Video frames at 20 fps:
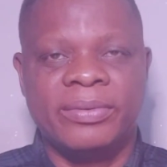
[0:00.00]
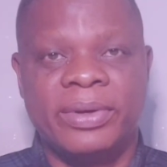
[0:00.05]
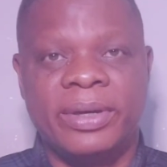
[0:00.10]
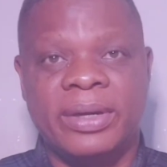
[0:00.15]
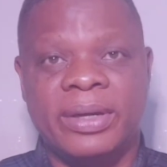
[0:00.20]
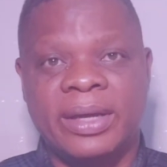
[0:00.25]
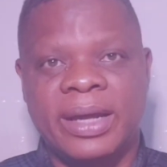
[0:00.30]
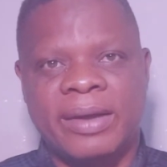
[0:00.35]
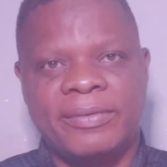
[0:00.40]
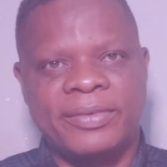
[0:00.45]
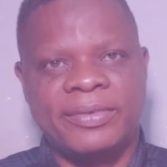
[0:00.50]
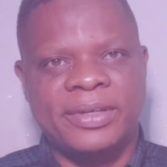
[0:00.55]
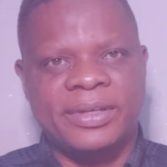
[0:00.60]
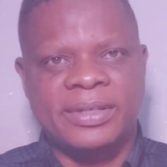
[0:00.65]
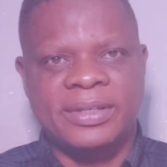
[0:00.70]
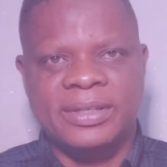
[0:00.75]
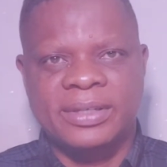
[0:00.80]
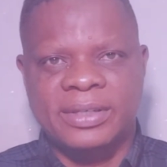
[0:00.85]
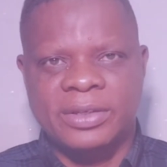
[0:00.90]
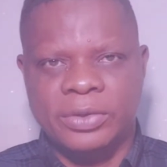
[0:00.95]
we have
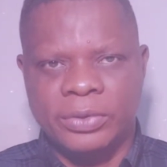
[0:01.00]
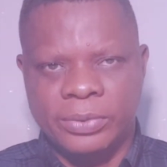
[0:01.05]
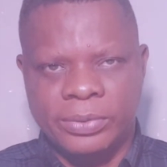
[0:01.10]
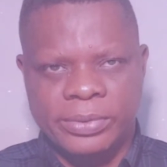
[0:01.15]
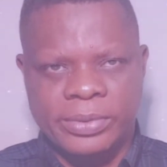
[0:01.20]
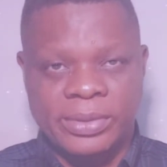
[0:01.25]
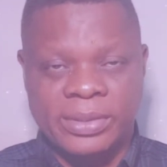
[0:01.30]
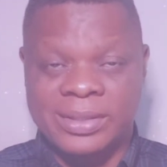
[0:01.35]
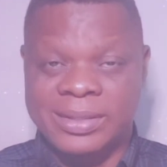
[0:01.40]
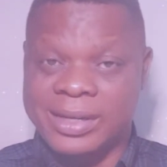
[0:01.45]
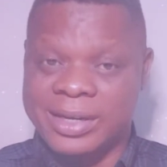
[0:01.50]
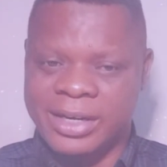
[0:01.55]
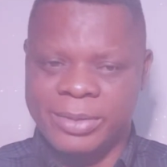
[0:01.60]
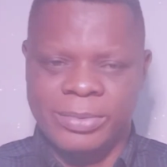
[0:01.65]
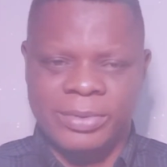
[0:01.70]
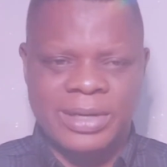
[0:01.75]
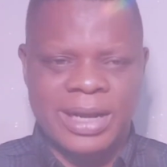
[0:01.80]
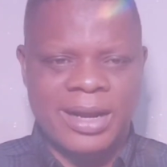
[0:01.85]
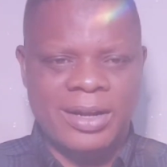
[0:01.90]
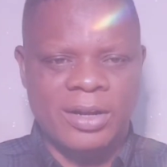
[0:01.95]
this news. It's
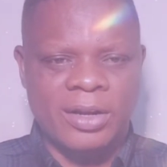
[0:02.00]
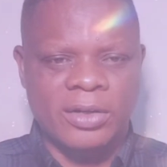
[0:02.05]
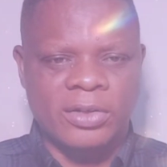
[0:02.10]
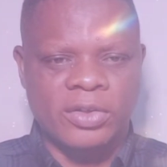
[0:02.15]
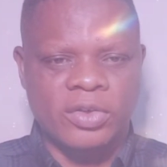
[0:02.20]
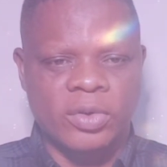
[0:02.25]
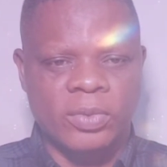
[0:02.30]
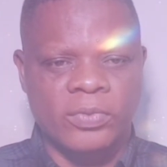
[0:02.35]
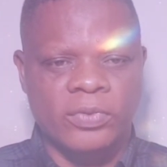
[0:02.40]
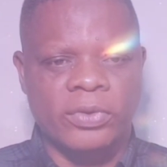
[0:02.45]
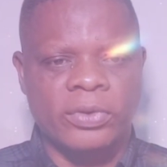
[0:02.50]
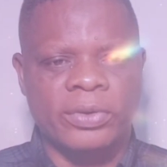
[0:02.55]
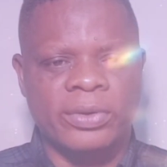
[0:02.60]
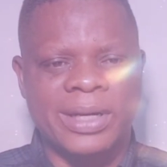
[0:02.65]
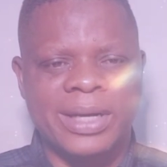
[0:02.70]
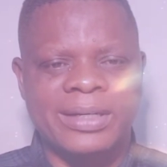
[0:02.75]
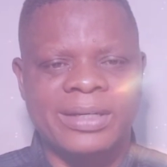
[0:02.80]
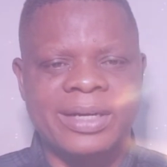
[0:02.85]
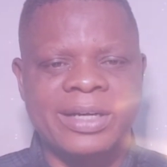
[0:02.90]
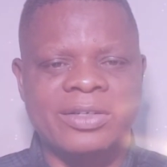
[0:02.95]
terrible that lost hope for
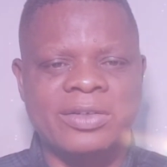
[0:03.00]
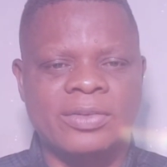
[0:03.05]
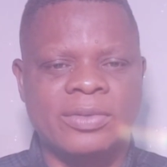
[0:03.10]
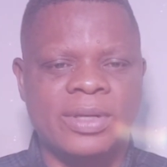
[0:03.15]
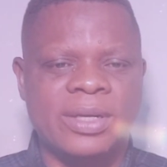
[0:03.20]
Nigerian